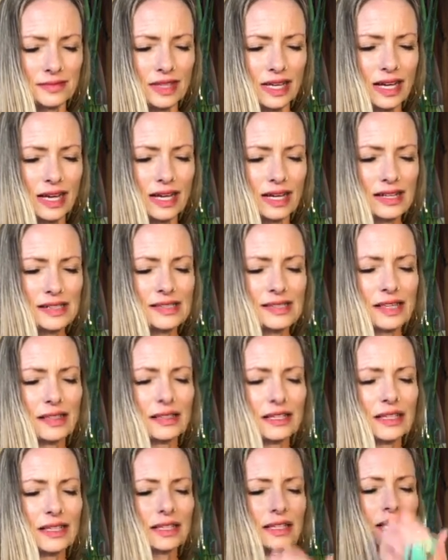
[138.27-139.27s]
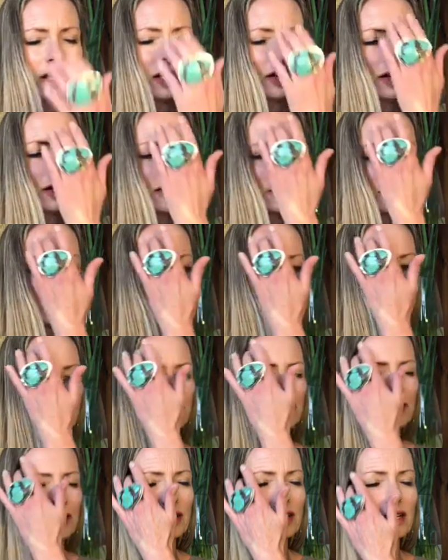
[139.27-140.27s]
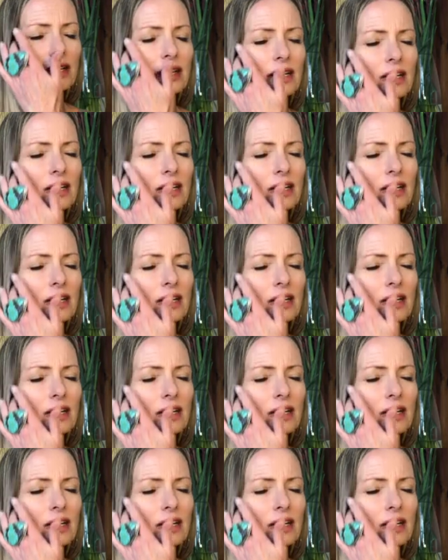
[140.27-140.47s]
Exhale, let it go.